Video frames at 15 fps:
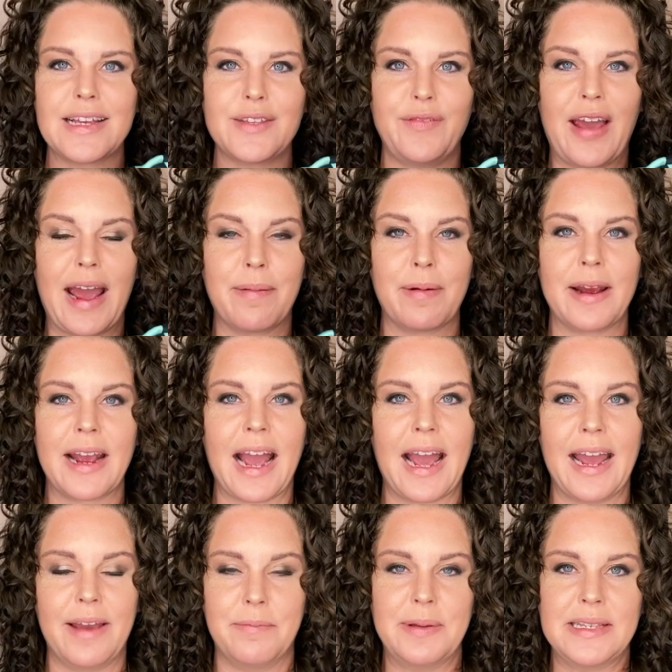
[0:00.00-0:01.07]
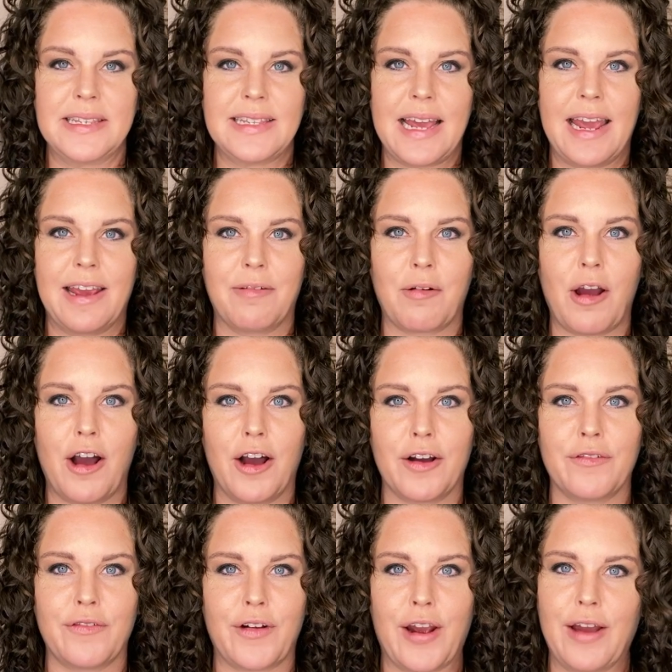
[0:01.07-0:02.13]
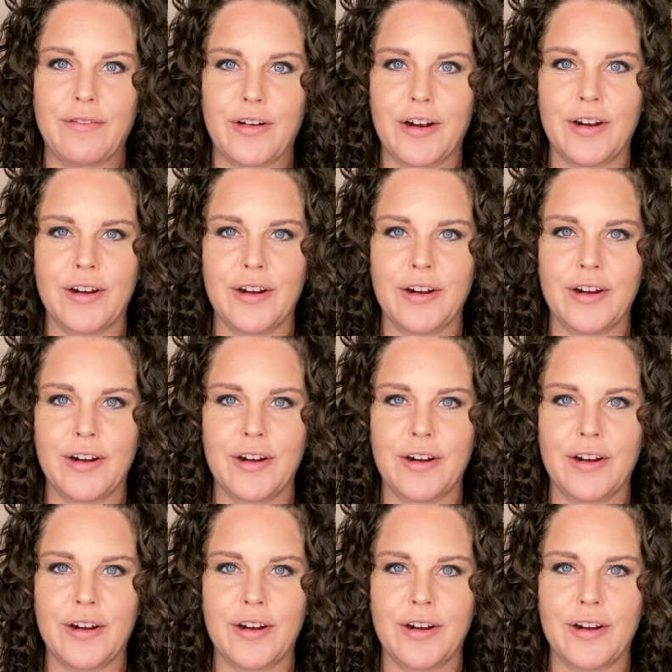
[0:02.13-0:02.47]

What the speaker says: fabric I have been saying wrong forever.